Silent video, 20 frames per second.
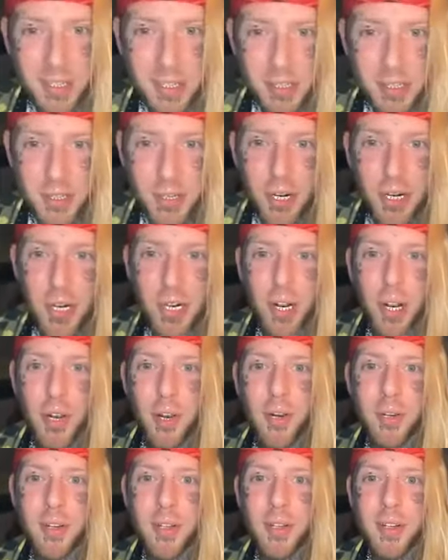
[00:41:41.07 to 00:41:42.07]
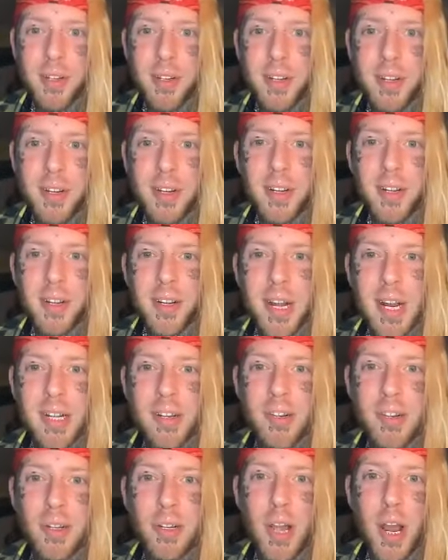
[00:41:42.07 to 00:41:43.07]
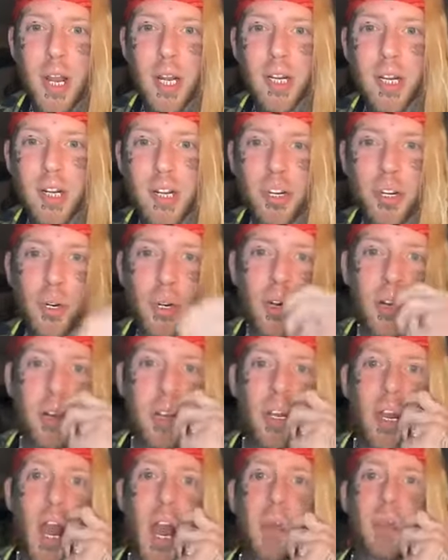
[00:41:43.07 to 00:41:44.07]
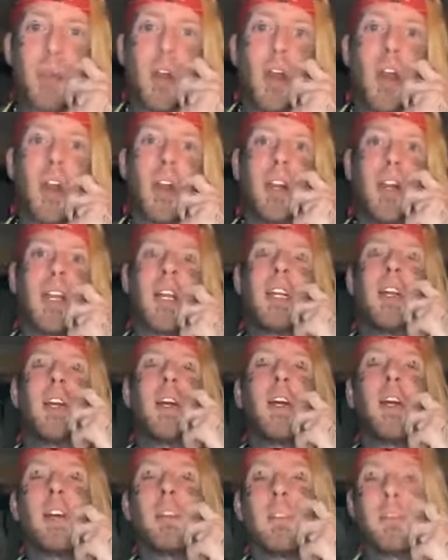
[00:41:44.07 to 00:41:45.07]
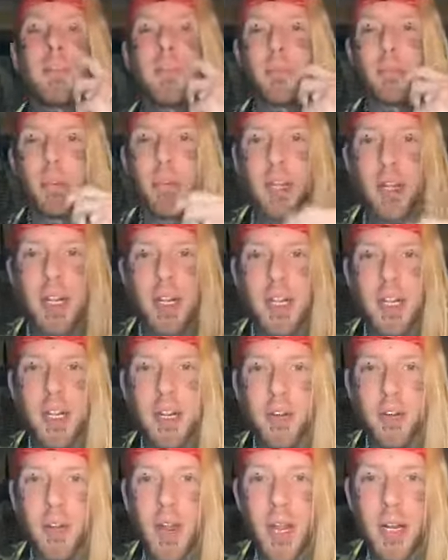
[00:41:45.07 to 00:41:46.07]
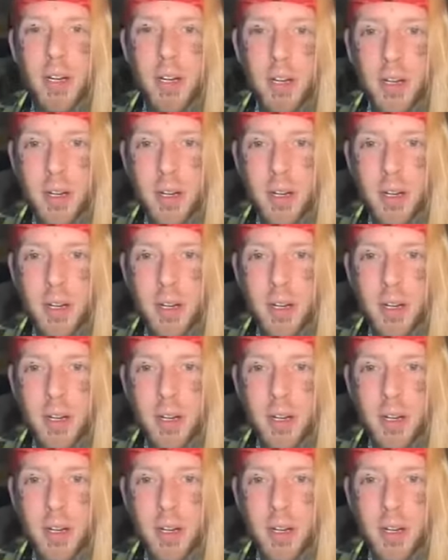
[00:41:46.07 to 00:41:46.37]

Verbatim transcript: there you go. That's the long and the short of the cop car in uh, Politically Incorrect.